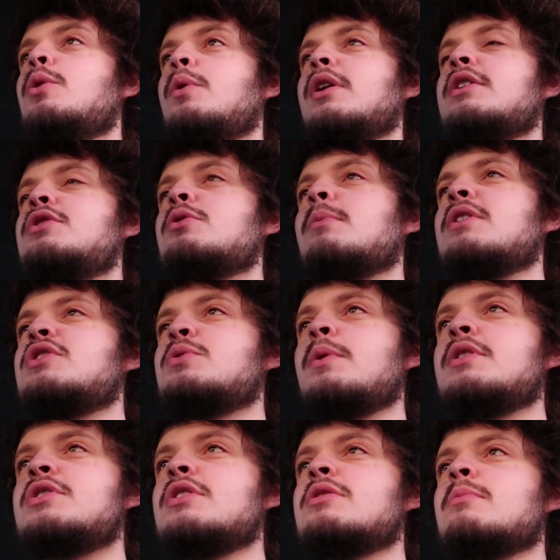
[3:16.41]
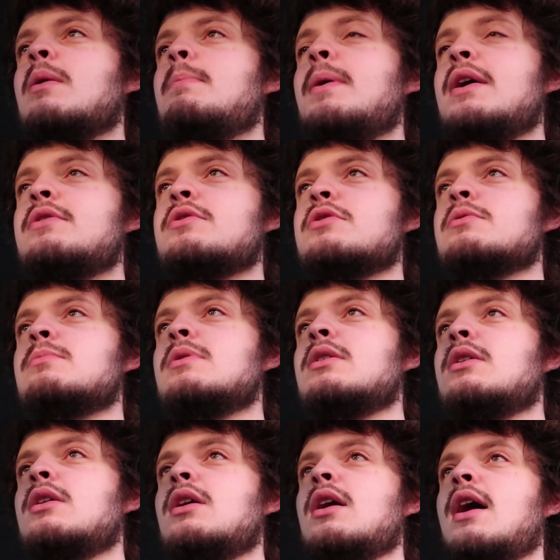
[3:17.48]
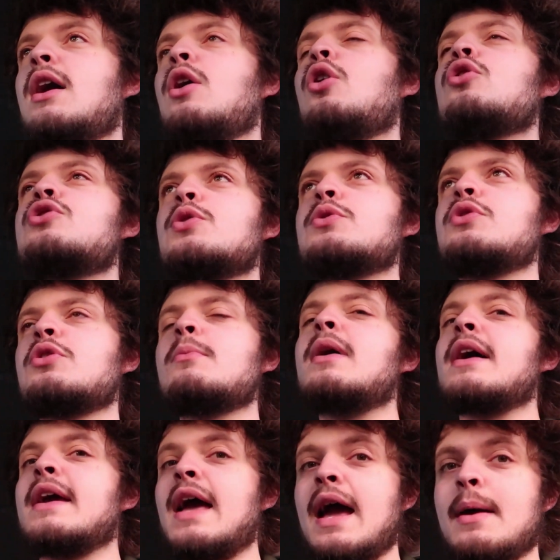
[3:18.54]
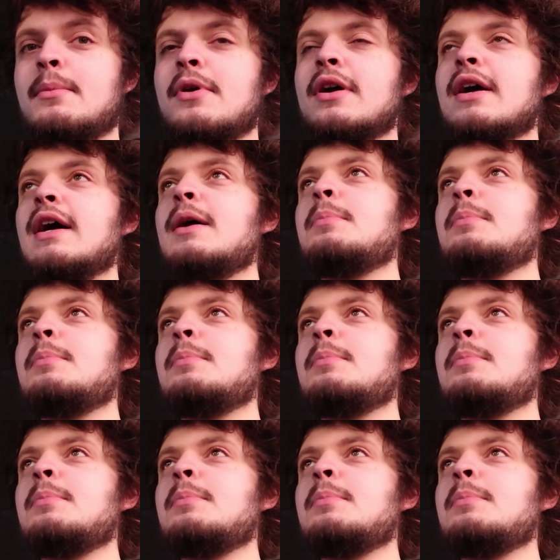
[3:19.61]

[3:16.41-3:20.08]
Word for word: when I took my Switch into my bedroom, I also took my camera.